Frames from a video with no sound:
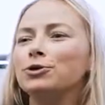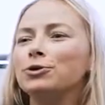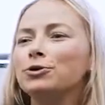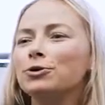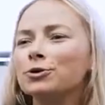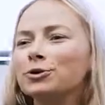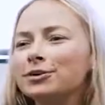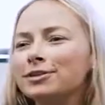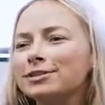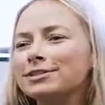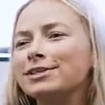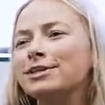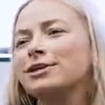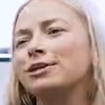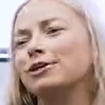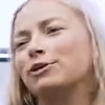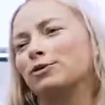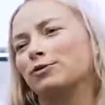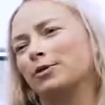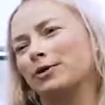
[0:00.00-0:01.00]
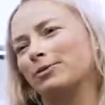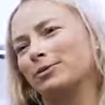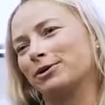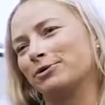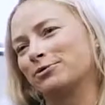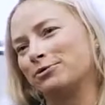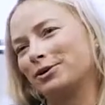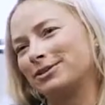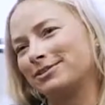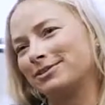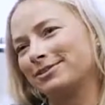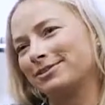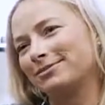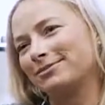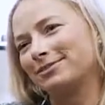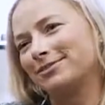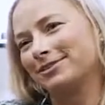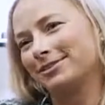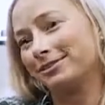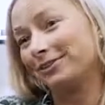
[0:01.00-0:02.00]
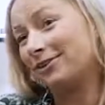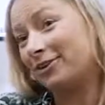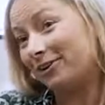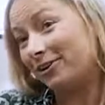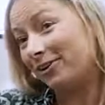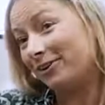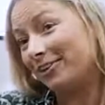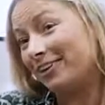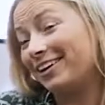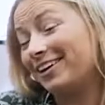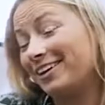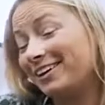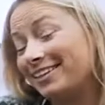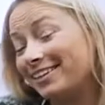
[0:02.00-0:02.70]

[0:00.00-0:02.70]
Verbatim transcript: you're going to send all your family and friends, you know,